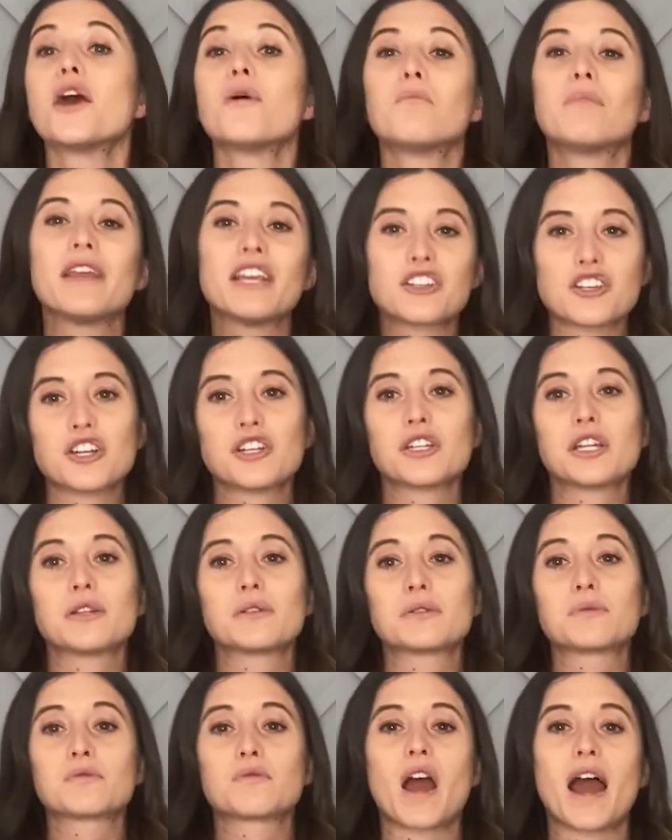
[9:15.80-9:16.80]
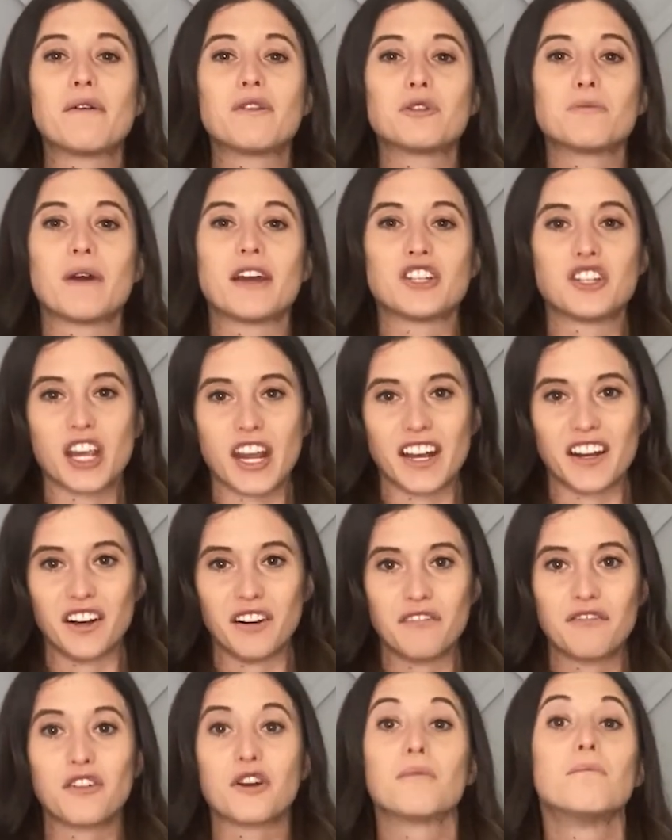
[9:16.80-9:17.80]
be sure to subscribe to my channel
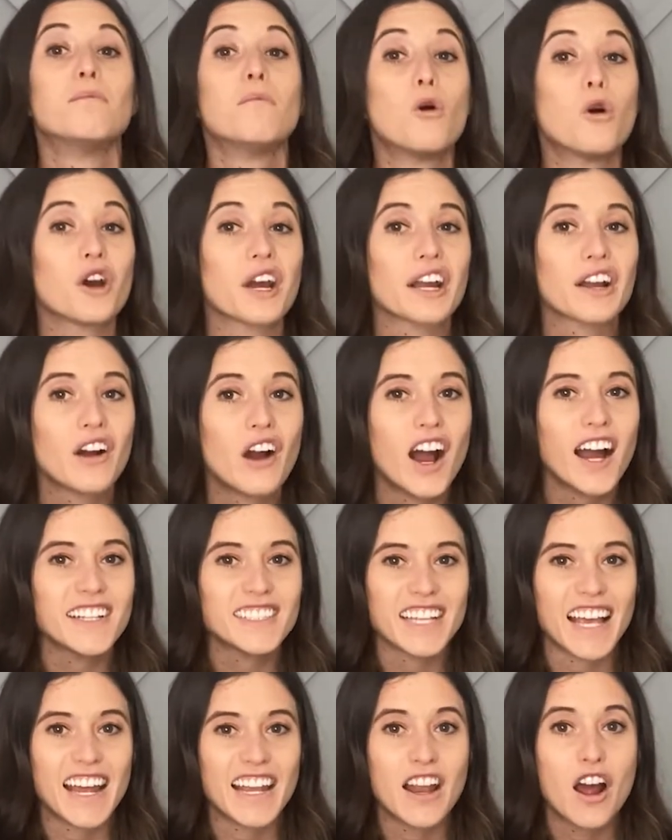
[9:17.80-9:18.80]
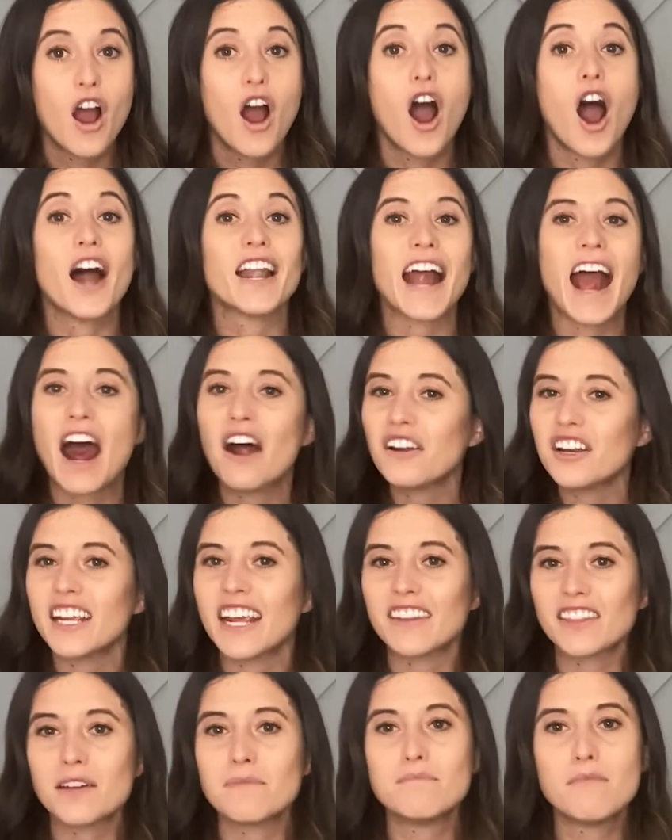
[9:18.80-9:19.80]
for more content on how to
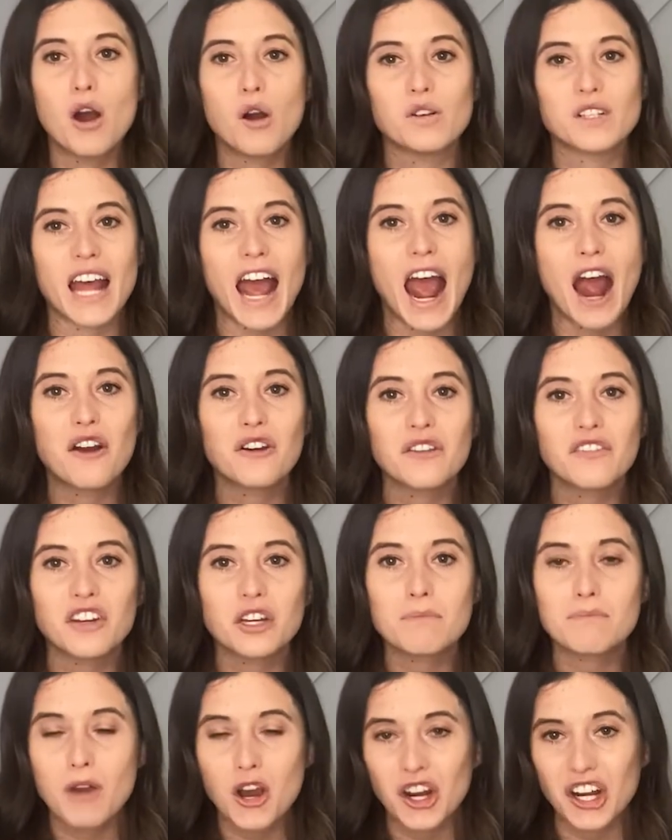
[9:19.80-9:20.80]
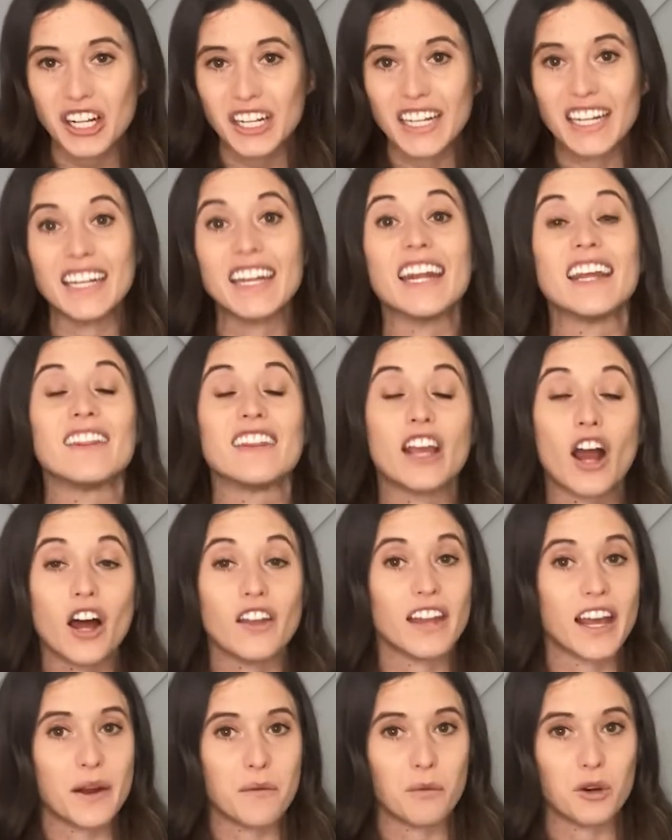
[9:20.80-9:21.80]
get the most out of your marketing in the
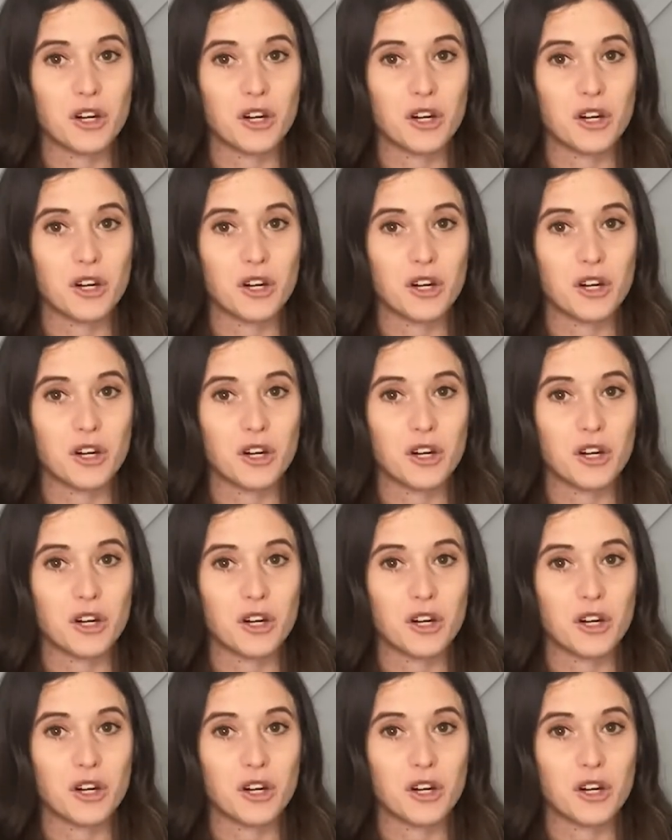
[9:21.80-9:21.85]
online